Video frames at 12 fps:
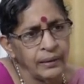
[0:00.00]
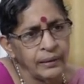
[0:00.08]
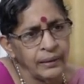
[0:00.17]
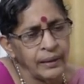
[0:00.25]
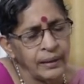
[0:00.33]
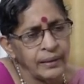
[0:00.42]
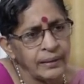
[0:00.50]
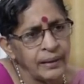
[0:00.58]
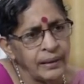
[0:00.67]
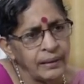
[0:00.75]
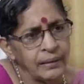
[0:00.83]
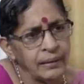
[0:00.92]
there is
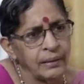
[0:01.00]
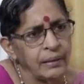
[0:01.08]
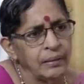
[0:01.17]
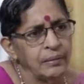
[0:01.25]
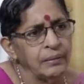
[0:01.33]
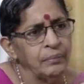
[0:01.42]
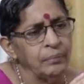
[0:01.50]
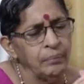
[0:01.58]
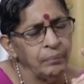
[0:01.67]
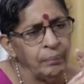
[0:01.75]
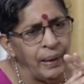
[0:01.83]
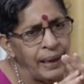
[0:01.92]
a
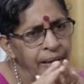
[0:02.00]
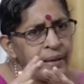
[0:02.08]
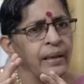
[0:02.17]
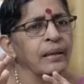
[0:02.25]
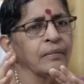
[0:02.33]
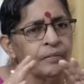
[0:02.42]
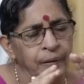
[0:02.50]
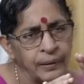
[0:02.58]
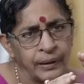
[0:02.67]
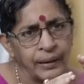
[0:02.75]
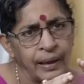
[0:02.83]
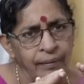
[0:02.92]
pattern for
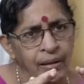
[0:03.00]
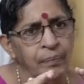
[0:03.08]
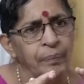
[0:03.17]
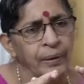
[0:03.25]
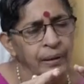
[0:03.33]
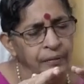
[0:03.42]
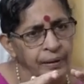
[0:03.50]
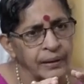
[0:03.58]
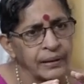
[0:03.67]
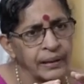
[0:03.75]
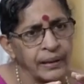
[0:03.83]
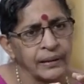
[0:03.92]
the development of
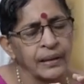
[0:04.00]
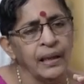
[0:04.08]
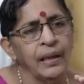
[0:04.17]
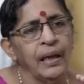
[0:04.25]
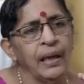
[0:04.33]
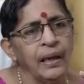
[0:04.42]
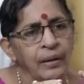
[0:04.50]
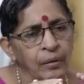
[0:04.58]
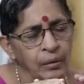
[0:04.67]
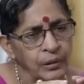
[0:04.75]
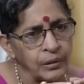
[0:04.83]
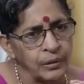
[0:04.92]
disease and
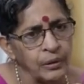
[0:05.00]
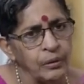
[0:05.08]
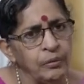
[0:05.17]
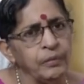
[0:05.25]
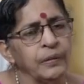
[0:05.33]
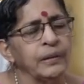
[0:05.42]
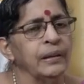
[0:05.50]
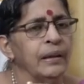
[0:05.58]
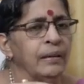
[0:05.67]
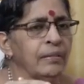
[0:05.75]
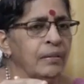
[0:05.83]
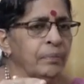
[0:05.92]
also for the
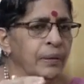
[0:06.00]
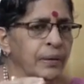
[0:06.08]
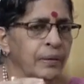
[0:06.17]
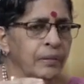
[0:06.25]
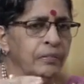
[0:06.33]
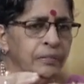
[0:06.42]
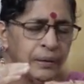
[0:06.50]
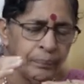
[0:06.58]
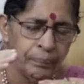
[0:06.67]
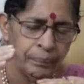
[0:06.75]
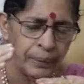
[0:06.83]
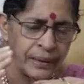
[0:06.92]
development of the
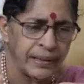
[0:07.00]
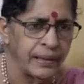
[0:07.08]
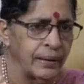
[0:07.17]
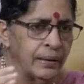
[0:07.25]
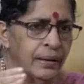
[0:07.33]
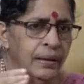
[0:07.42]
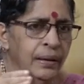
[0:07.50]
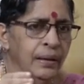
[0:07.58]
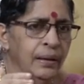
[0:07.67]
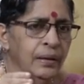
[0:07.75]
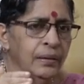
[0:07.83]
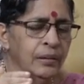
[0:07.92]
person.
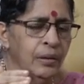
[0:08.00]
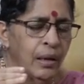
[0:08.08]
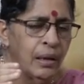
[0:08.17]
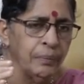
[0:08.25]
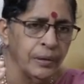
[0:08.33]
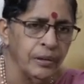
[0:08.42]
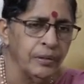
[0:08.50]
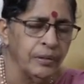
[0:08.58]
So up to